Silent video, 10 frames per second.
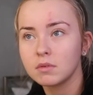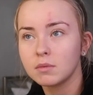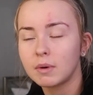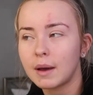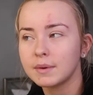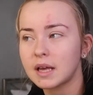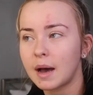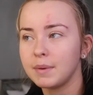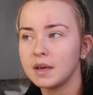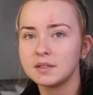well, I was
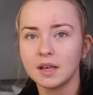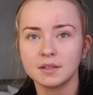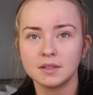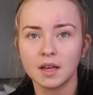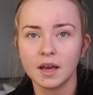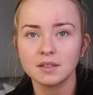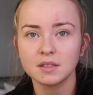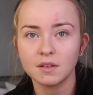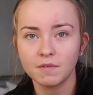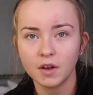happiest yesterday because
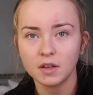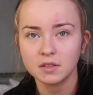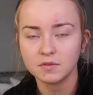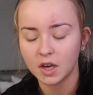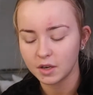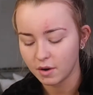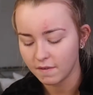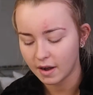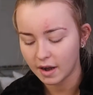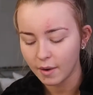it's the 1st of January
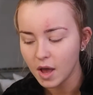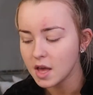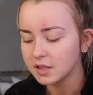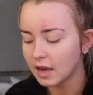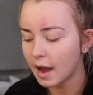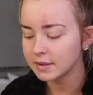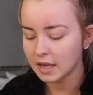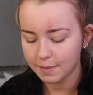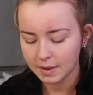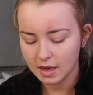right now. So I was
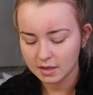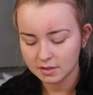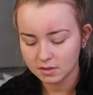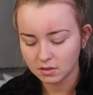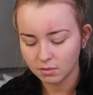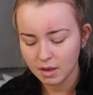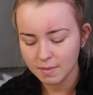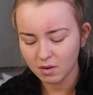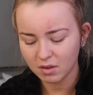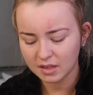happiest,
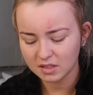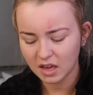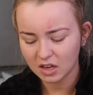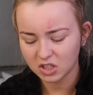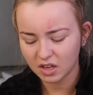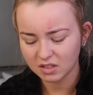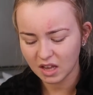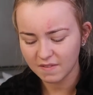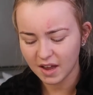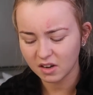maybe not yesterday actually, I was
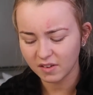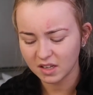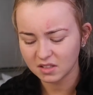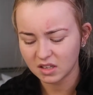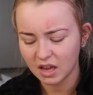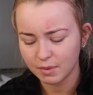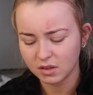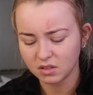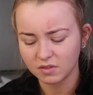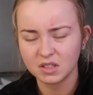kind of angry yesterday
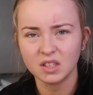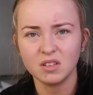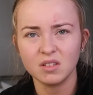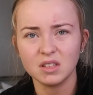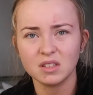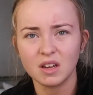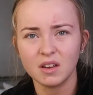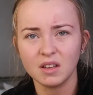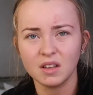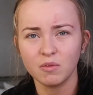because obviously New Year's
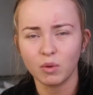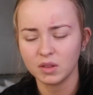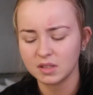Eve wasn't the